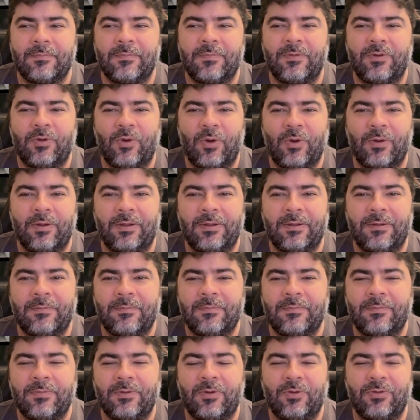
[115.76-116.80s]
Don
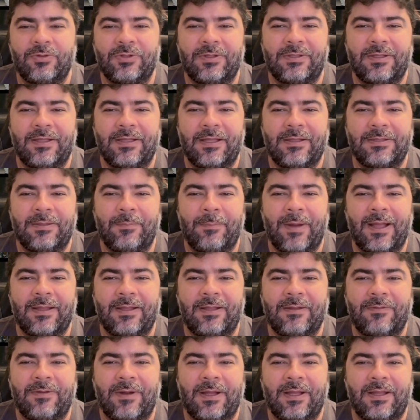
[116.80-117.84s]
uses it as a
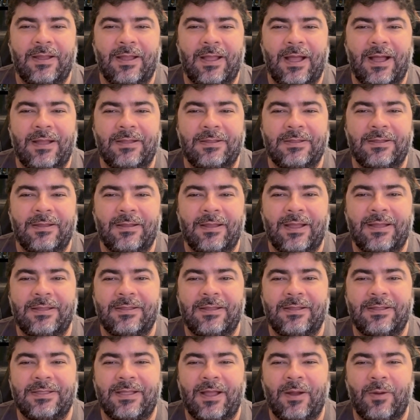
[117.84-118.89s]
magnifying glass, as
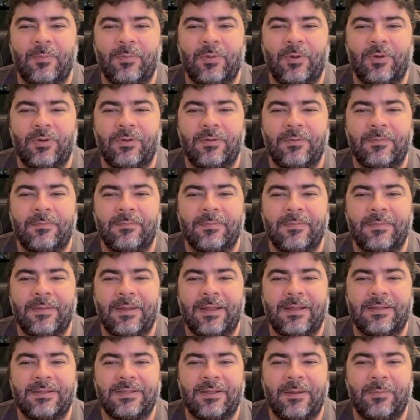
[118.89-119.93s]
a scalpel,
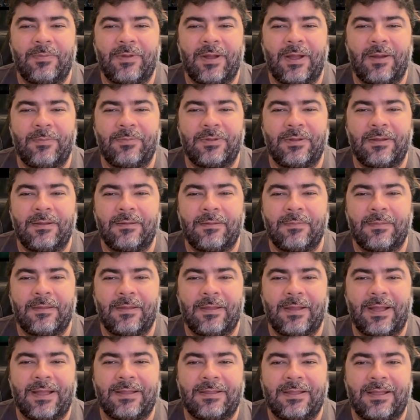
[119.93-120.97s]
and sometimes
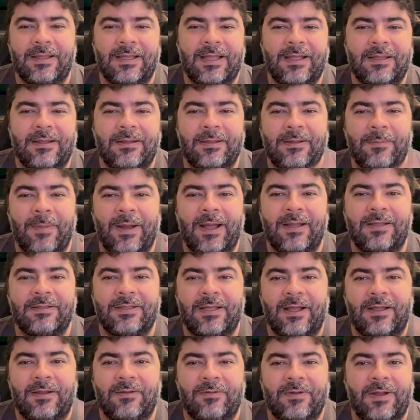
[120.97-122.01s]
as a kick in the
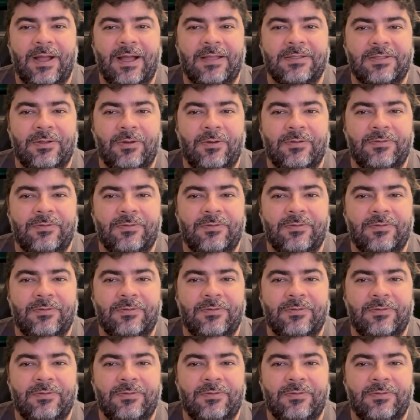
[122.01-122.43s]
backside of classical